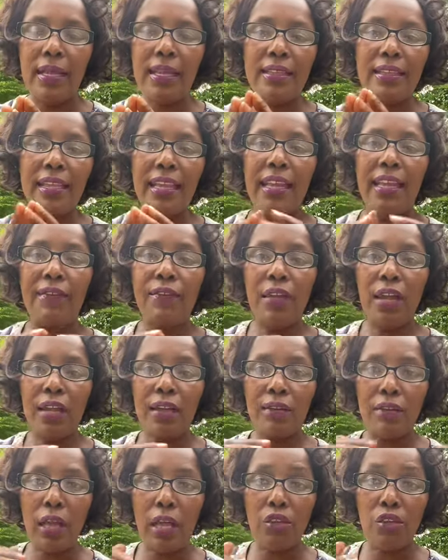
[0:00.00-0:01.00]
They give you
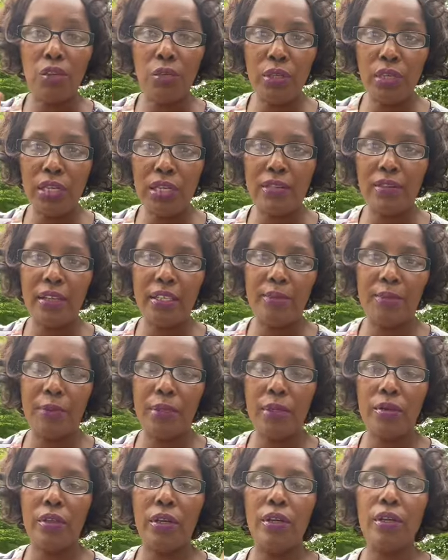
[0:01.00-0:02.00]
a, a two-year grace
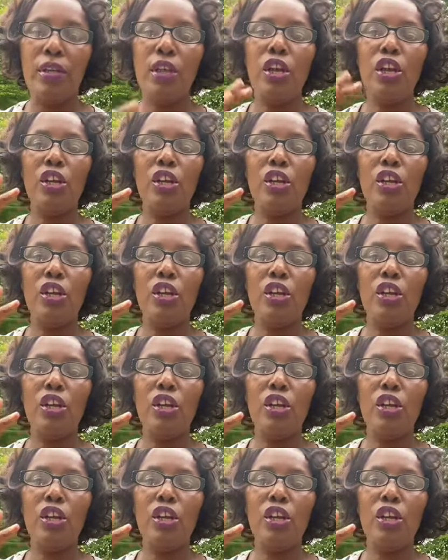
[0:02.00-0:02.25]
period.